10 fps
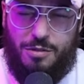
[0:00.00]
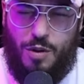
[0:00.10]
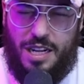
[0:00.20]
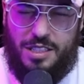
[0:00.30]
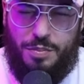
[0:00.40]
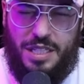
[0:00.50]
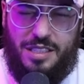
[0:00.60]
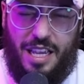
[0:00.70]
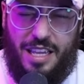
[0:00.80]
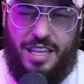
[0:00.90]
watch me
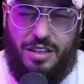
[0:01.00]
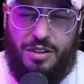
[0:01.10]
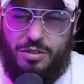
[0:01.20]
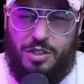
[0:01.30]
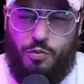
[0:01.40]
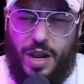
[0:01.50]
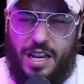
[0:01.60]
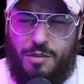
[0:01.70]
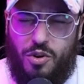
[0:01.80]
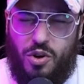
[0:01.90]
say ill to
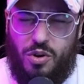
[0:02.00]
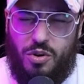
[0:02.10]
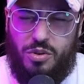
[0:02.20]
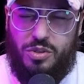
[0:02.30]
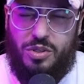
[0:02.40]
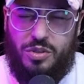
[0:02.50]
random girls.